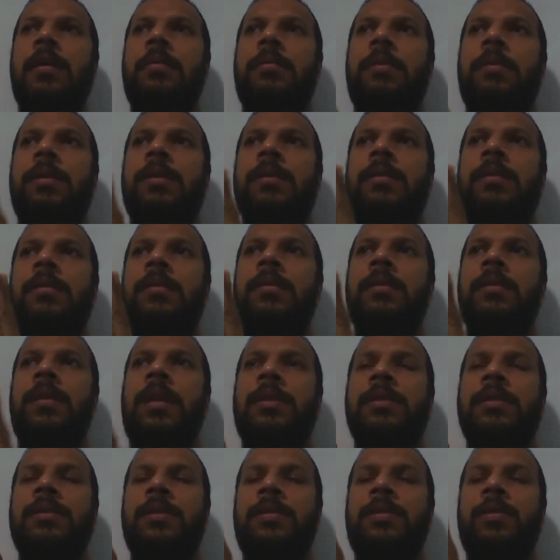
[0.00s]
but
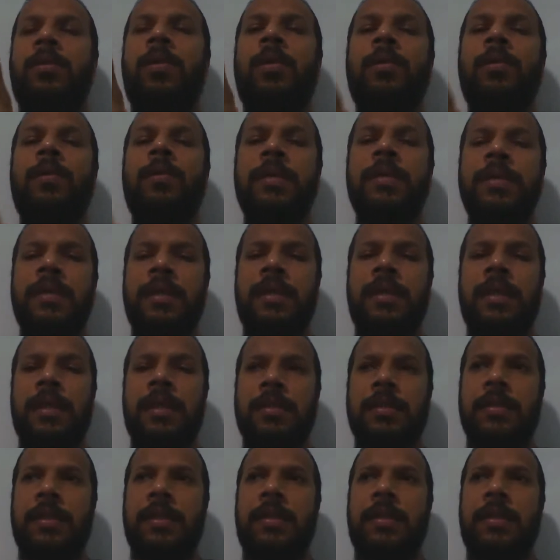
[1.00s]
that's not always the case.